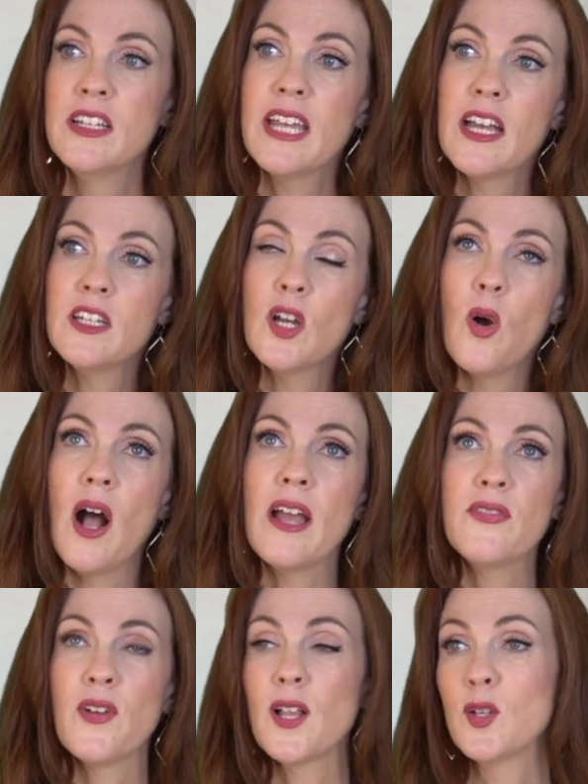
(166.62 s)
Yeah, no, I
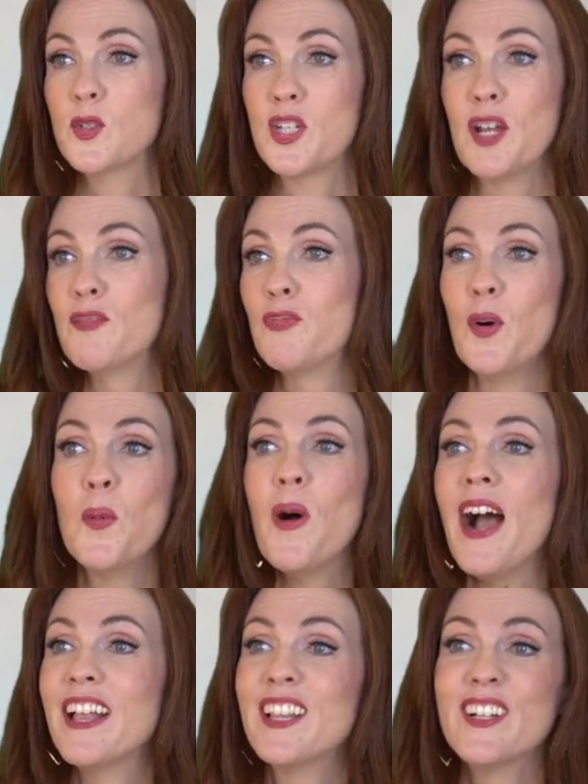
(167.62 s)
follow Jen
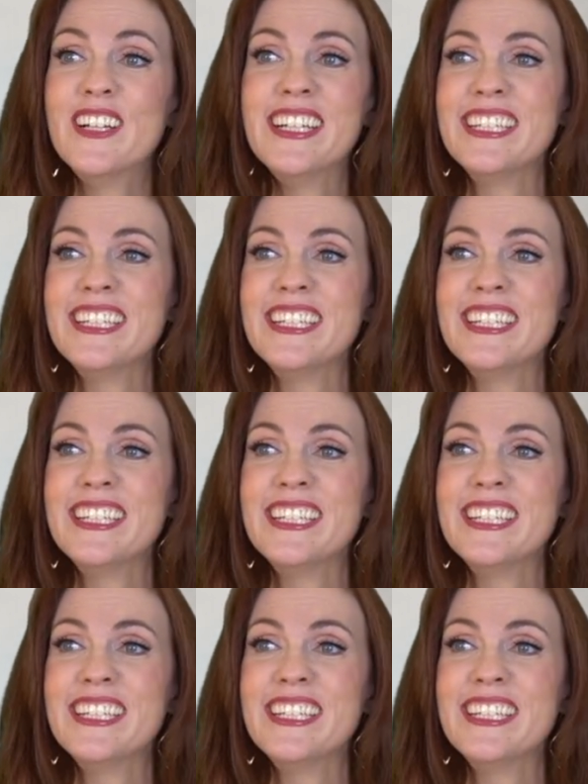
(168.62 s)
Fulweiler.